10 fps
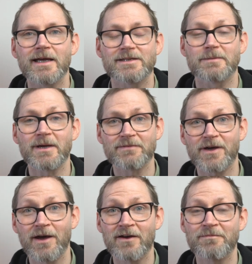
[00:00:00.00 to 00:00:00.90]
It's a bit of a
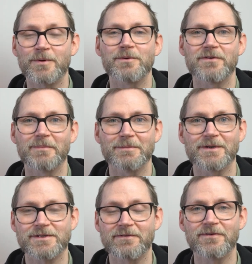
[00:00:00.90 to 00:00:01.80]
curveball for me
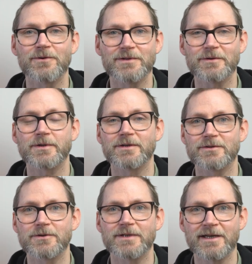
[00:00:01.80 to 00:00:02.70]
because I thought they were going to
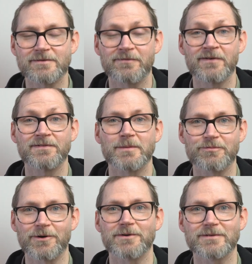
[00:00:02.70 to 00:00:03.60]
do an S50
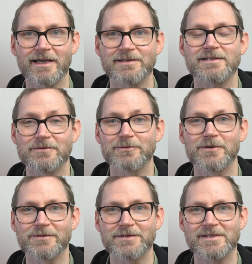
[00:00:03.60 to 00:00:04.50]
Pro next in
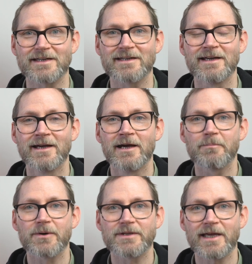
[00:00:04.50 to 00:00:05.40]
all honesty,
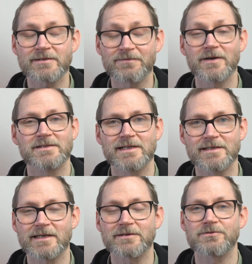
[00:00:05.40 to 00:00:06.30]
but the S30
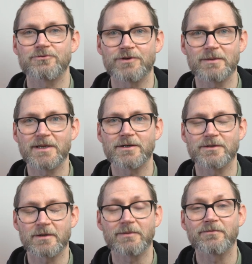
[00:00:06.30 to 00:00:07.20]
is extremely
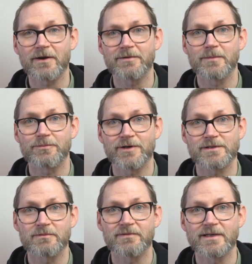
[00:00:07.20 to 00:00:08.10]
good. I've been very
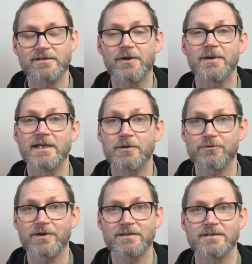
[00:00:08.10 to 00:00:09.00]
impressed with it. So any
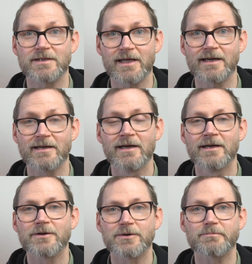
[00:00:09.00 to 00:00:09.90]
upgrade to that
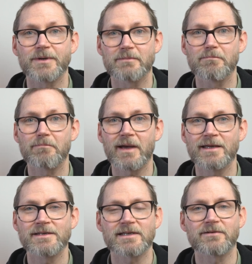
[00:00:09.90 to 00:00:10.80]
could be
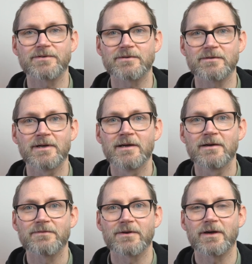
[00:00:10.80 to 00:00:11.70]
amazing for,
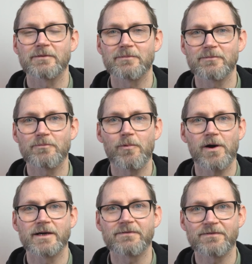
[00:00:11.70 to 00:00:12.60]
for like
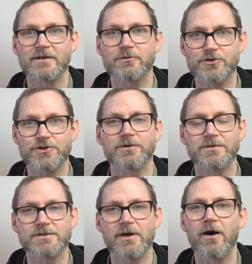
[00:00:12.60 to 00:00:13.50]
wide field
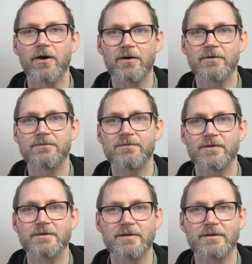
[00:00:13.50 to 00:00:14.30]
shots of